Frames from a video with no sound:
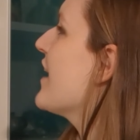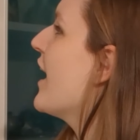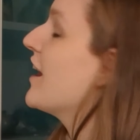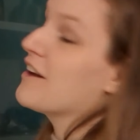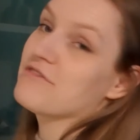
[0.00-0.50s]

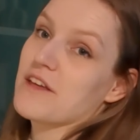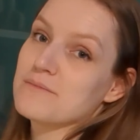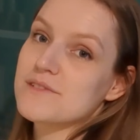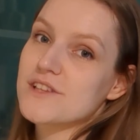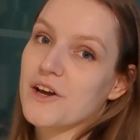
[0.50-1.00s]
I love
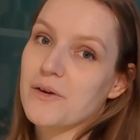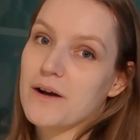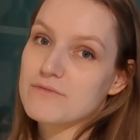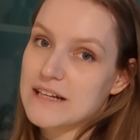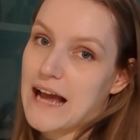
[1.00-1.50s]
them, so
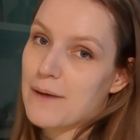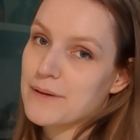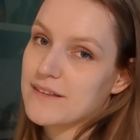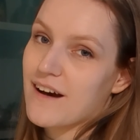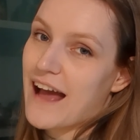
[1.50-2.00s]
I'm really
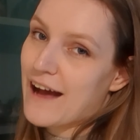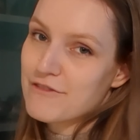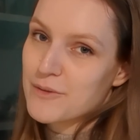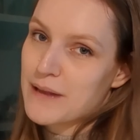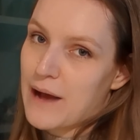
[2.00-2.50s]
happy that I have
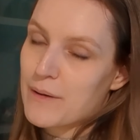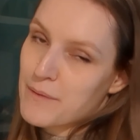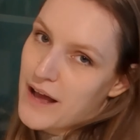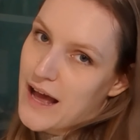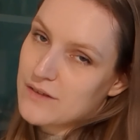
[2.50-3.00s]
them now in
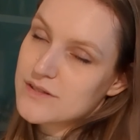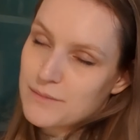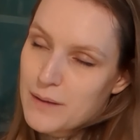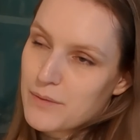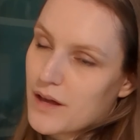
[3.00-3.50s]
my house in
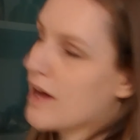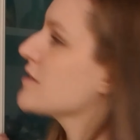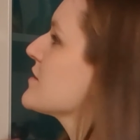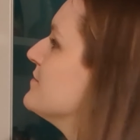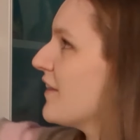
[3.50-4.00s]
my
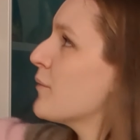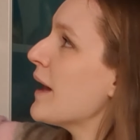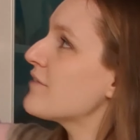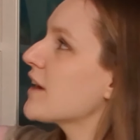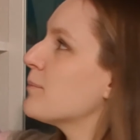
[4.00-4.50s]
bookcase. Then we
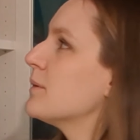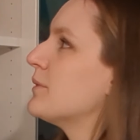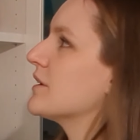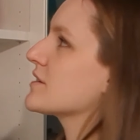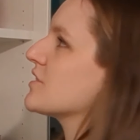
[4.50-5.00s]
have a couple of
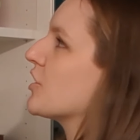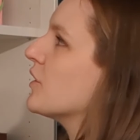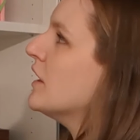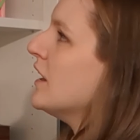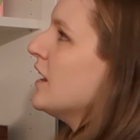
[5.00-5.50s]
books.
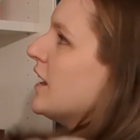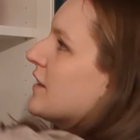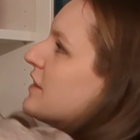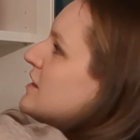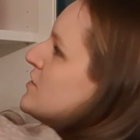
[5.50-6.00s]
So
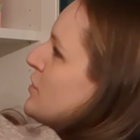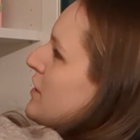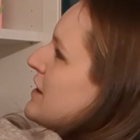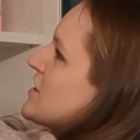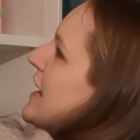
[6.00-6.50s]
these
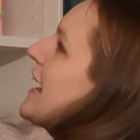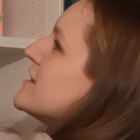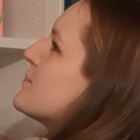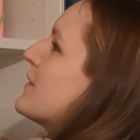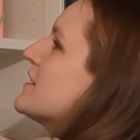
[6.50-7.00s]
three are actually
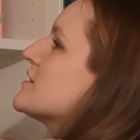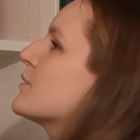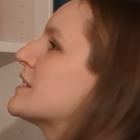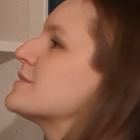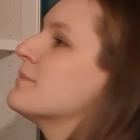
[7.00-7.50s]
Ed's, but this
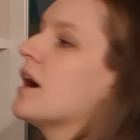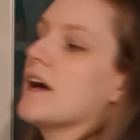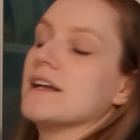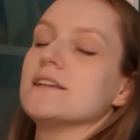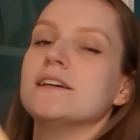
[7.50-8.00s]
one is
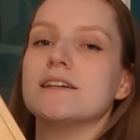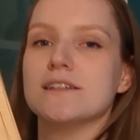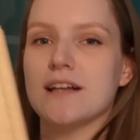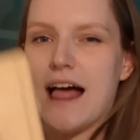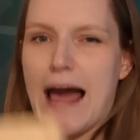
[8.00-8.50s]
mine,
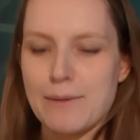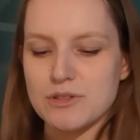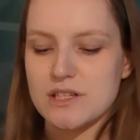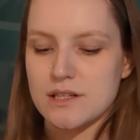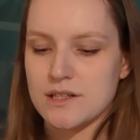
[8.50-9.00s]

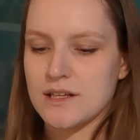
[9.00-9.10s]
Hamilton,